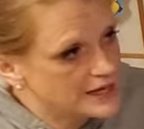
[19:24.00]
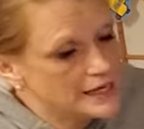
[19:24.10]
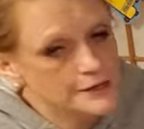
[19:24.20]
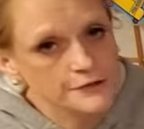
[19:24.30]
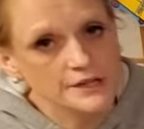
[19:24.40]

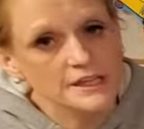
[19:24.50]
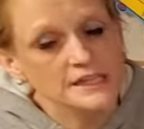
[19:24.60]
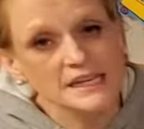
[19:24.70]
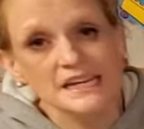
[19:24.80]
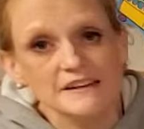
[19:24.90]
angry,
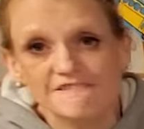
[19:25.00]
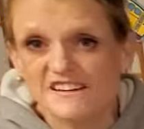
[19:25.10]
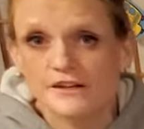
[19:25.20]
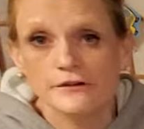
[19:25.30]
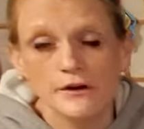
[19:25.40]
you need to
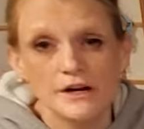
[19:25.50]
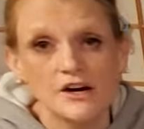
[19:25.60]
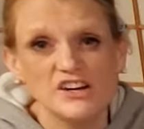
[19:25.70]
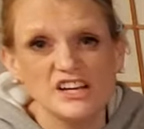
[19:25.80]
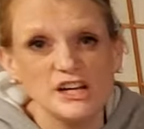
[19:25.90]
figure out
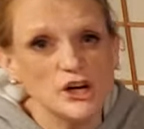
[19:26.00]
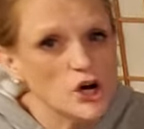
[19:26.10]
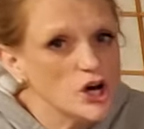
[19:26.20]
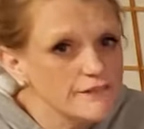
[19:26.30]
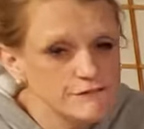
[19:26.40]
how to get
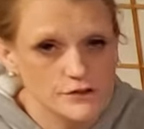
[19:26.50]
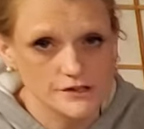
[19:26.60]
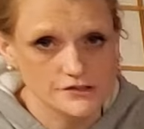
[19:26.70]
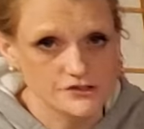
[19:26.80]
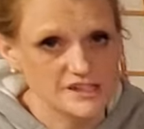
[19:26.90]

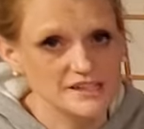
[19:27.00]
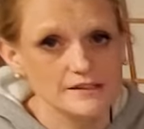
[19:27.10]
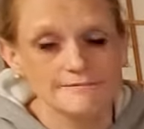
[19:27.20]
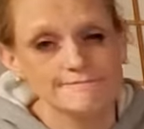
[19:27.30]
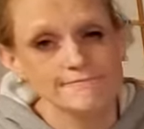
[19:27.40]
unfrustrated.
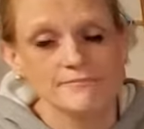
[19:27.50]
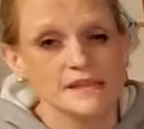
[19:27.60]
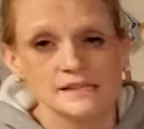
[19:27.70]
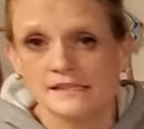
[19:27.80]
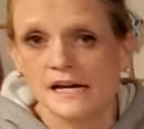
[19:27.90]

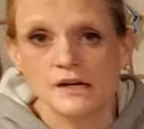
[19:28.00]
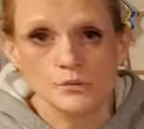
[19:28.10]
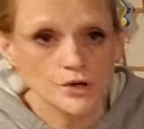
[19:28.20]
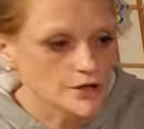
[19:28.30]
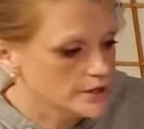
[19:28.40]
That's not a
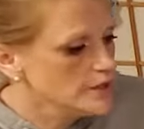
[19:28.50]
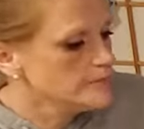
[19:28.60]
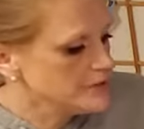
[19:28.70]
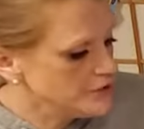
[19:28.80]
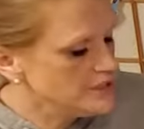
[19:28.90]
word,
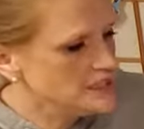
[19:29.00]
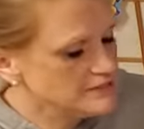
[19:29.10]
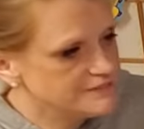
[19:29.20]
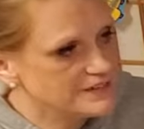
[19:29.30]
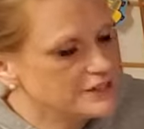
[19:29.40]
but you need
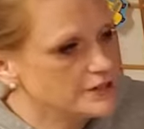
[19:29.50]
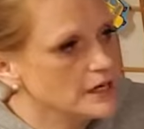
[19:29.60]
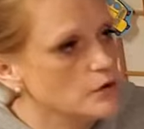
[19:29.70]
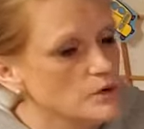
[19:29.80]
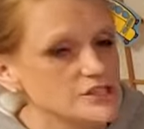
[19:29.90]
to figure
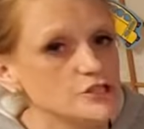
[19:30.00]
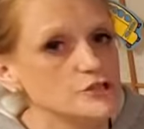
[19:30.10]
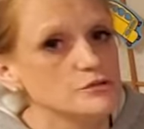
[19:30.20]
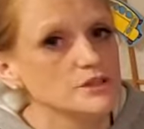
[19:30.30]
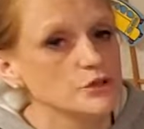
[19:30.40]
out what to
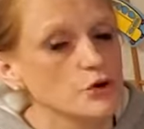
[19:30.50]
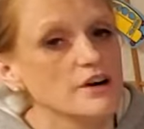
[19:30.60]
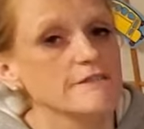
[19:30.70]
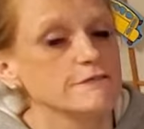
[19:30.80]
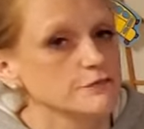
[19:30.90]
do with
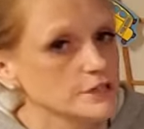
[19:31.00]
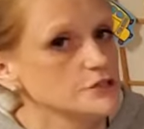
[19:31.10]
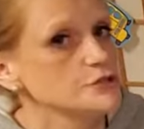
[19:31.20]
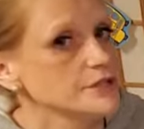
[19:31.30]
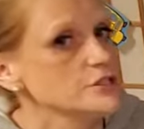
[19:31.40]
your
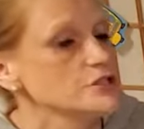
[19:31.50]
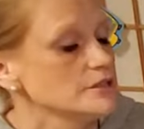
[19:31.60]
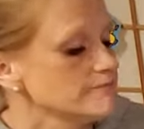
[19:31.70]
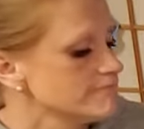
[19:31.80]
frustration.